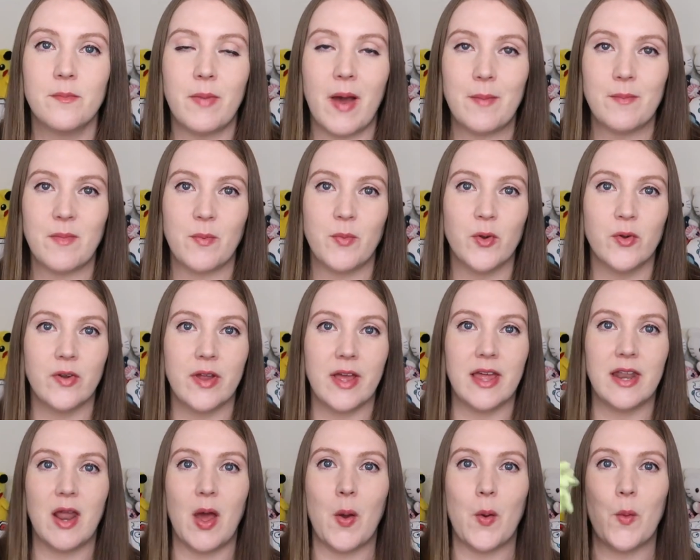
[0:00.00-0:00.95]

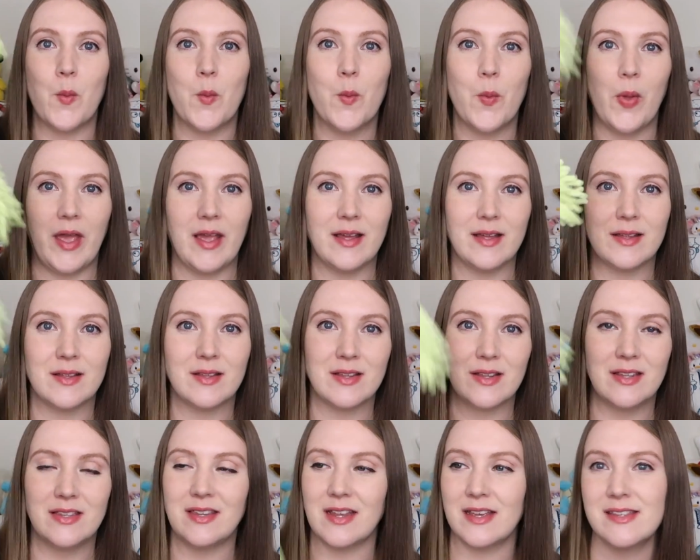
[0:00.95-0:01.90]
Pamapurin like
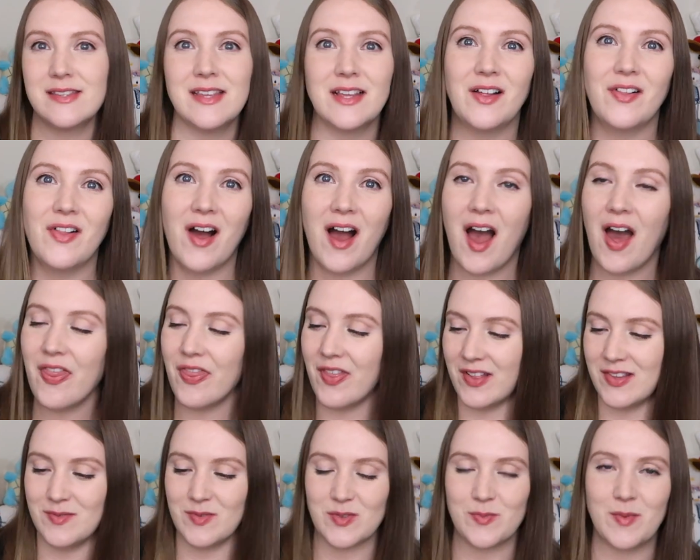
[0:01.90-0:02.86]
dusting cloth.
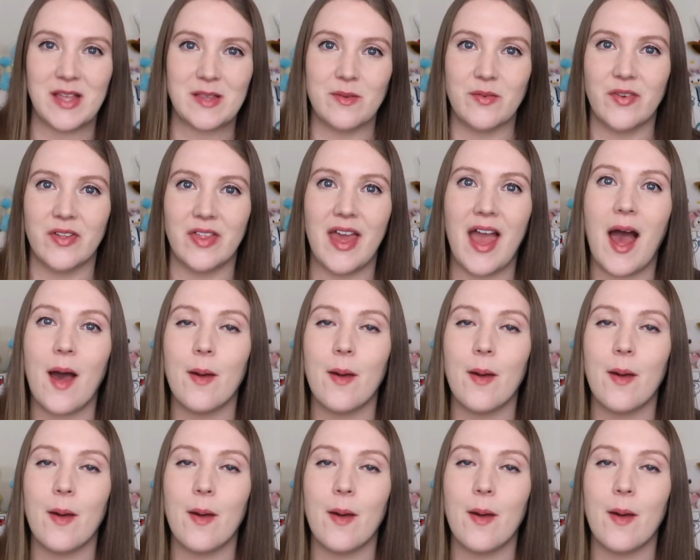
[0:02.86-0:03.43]
That just makes me really